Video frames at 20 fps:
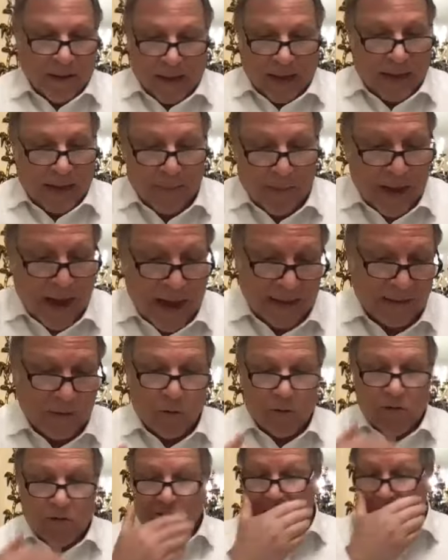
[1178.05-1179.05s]
Elameata,
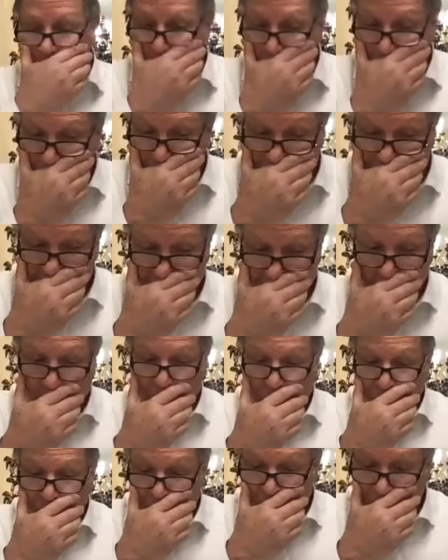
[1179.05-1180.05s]
would you say Maus
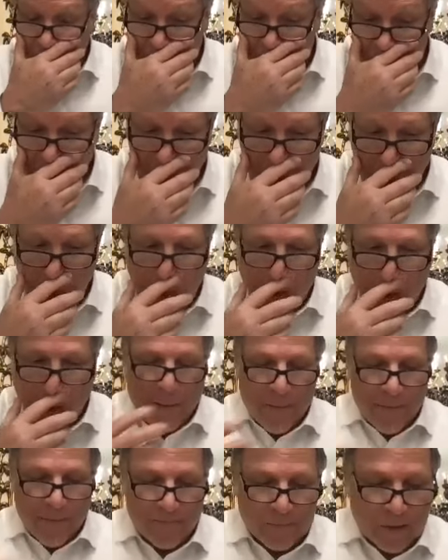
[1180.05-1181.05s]
Ofos?
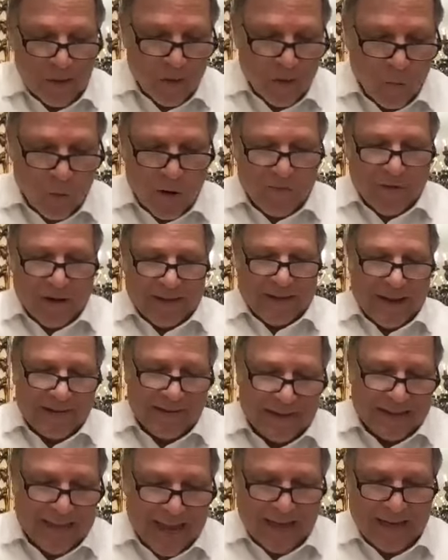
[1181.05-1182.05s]
What if I
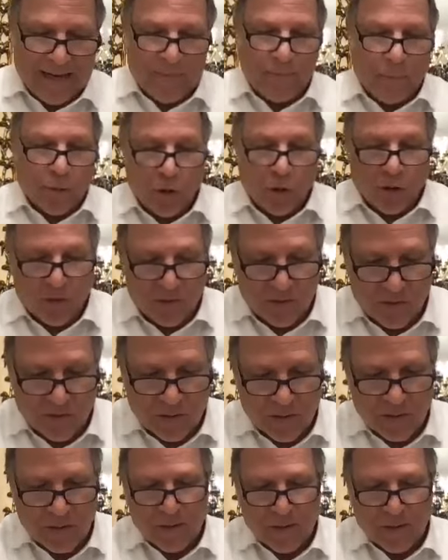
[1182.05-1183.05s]
designated birds